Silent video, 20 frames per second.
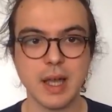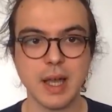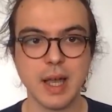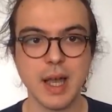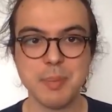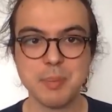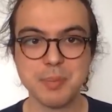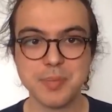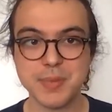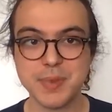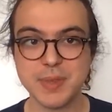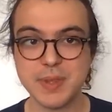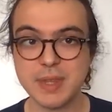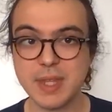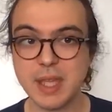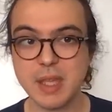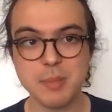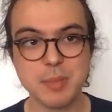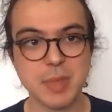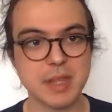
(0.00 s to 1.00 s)
App
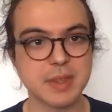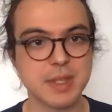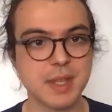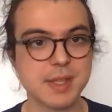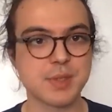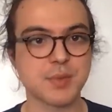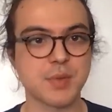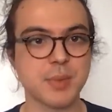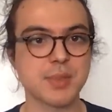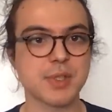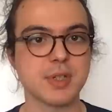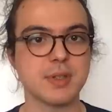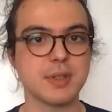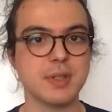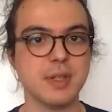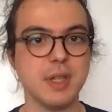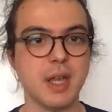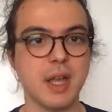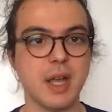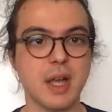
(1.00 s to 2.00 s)
name and
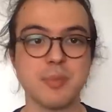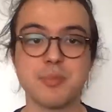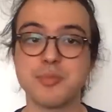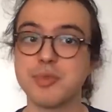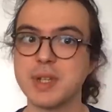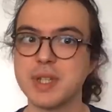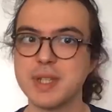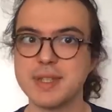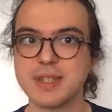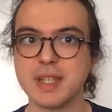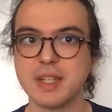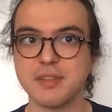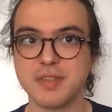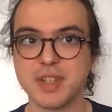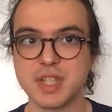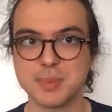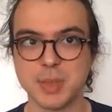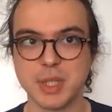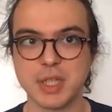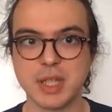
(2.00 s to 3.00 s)
description are pretty
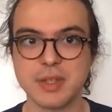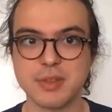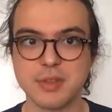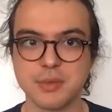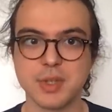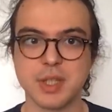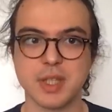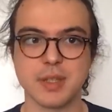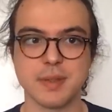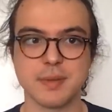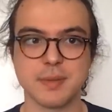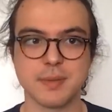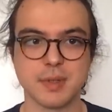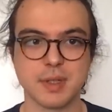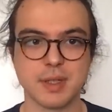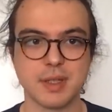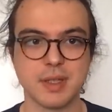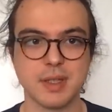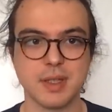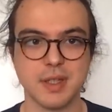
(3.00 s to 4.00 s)
self-explanatory.
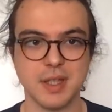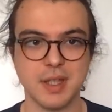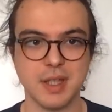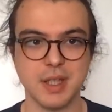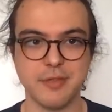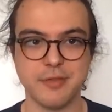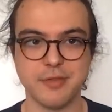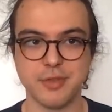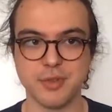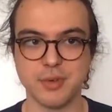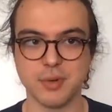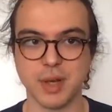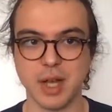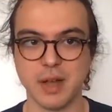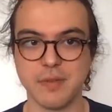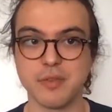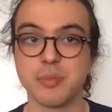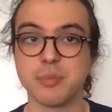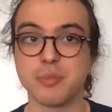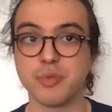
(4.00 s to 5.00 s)
If you
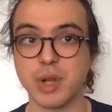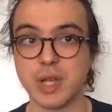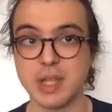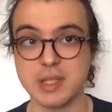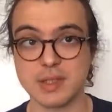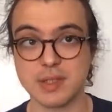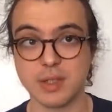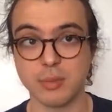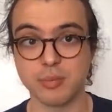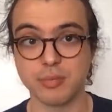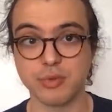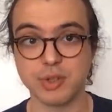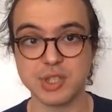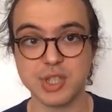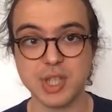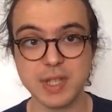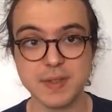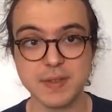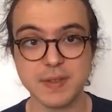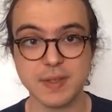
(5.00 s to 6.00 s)
have a Brainstorm
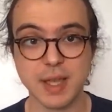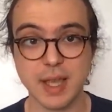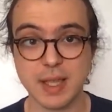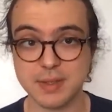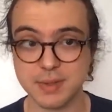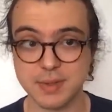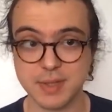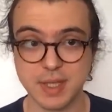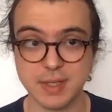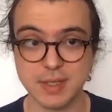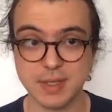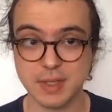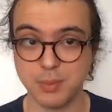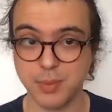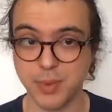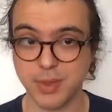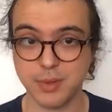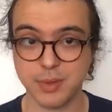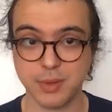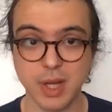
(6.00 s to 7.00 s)
project
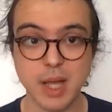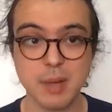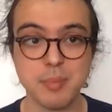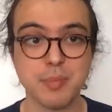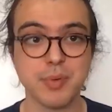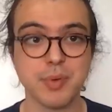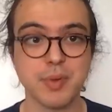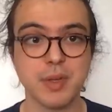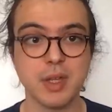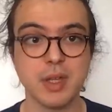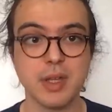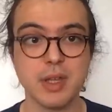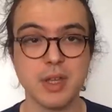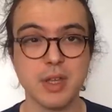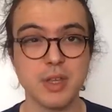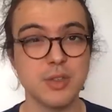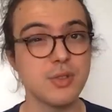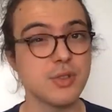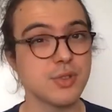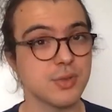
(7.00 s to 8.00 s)
associated with your app,
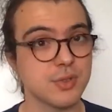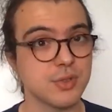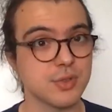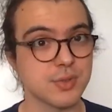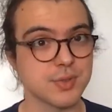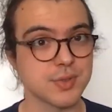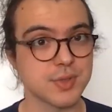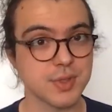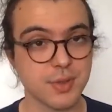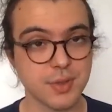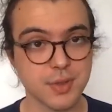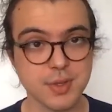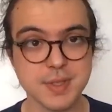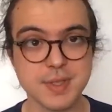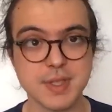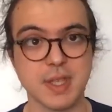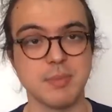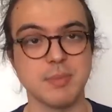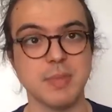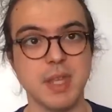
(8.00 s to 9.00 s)
you should use the
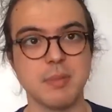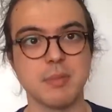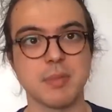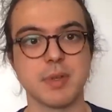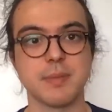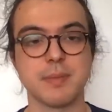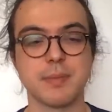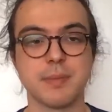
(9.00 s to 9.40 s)
same name.